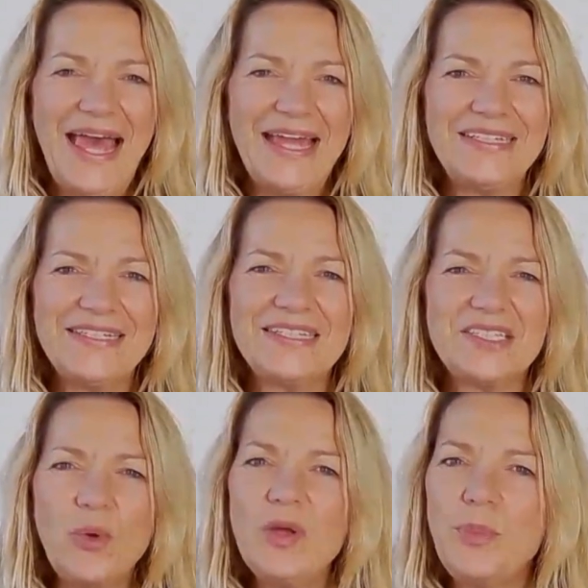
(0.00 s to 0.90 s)
And it's
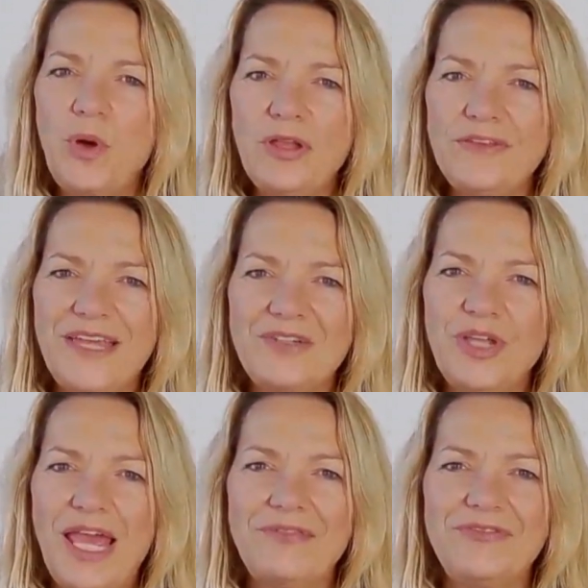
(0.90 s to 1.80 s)
so important that
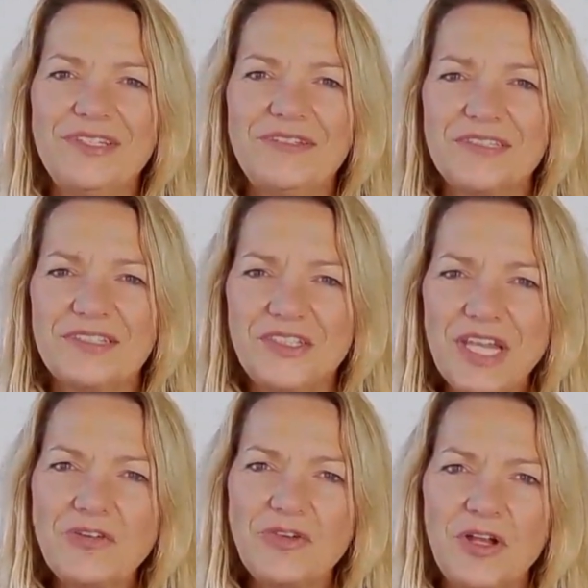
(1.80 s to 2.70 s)
we have these
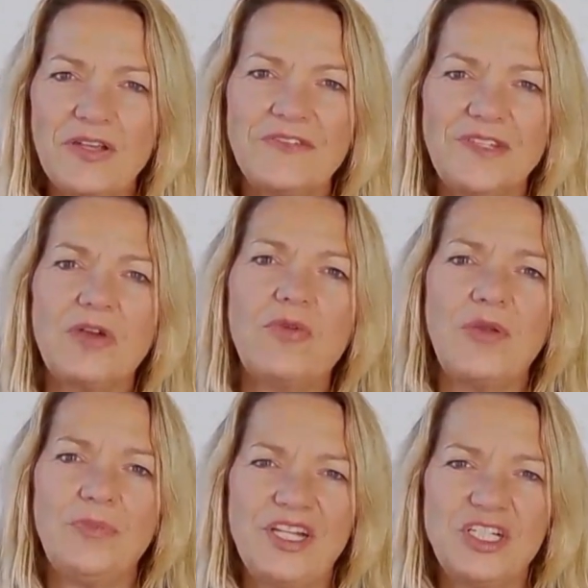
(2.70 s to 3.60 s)
synchronous
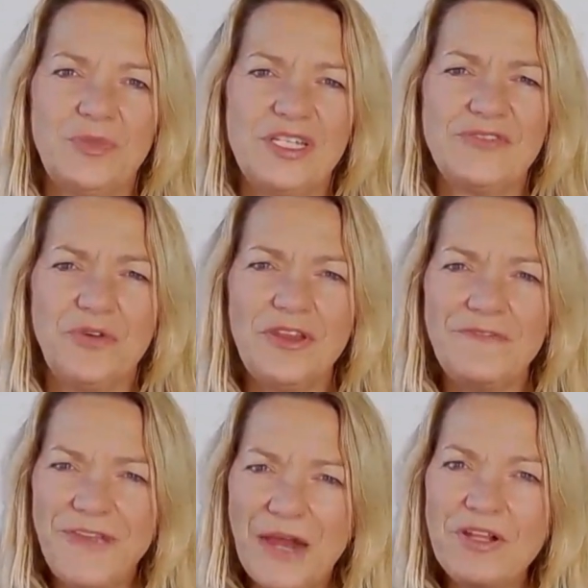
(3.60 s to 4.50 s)
year-round measurements for
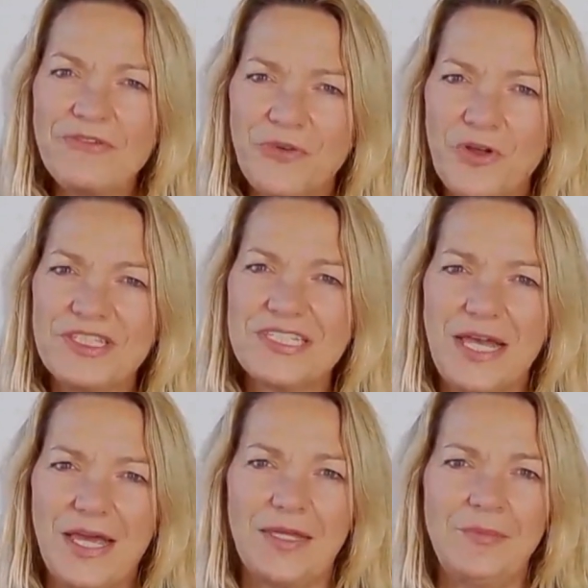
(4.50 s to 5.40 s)
the very first
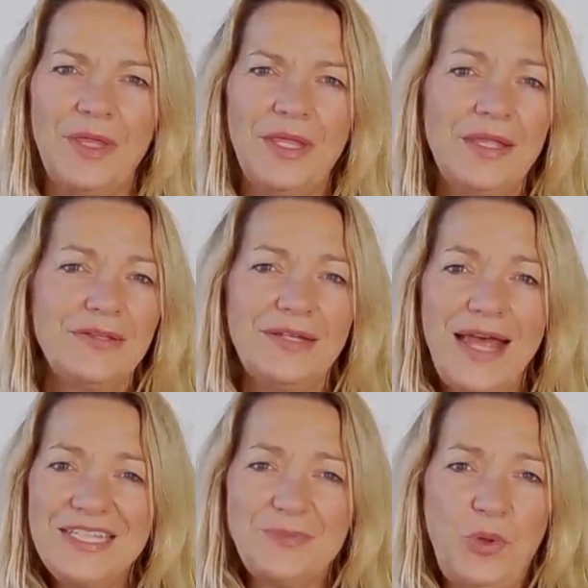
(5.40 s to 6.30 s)
time. The
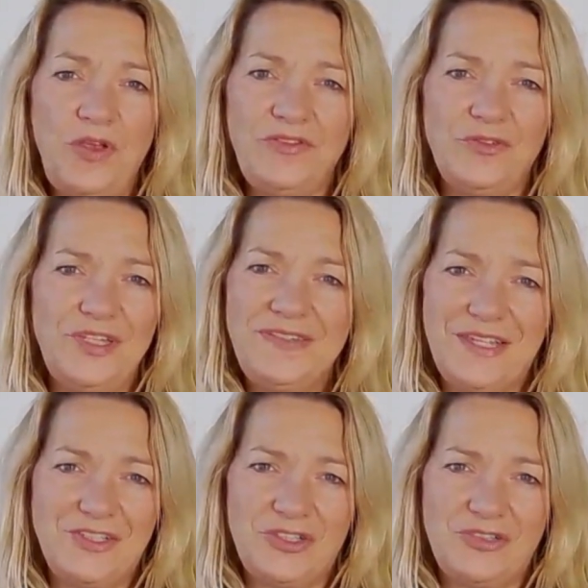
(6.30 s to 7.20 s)
last person who did
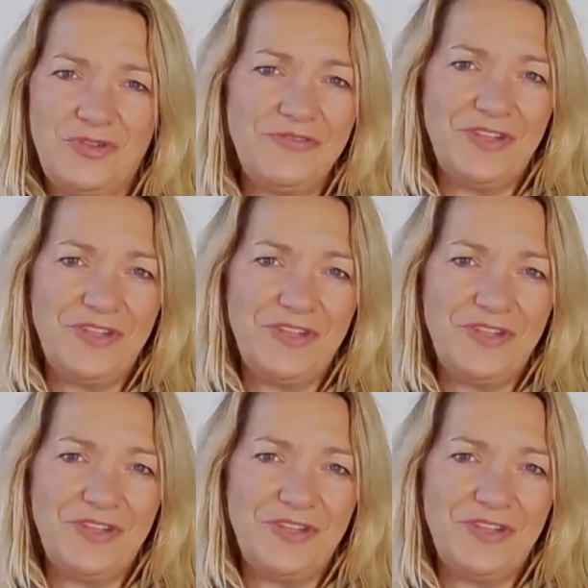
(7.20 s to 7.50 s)
such a drift